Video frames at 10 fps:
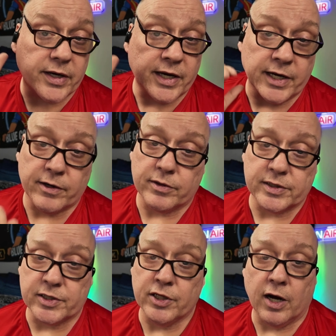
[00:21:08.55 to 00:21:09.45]
here
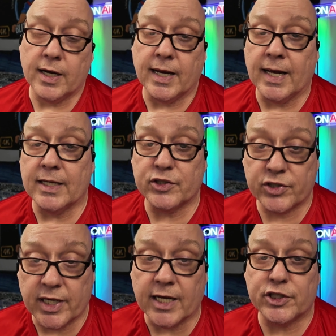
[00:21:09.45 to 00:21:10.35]
is not as
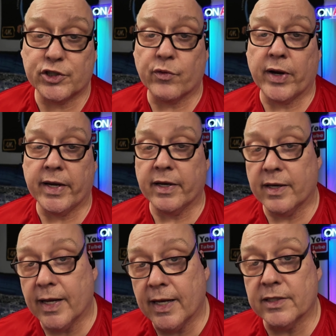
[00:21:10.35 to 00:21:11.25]
saturated
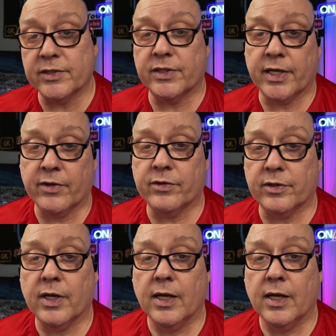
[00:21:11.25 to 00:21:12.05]
as the other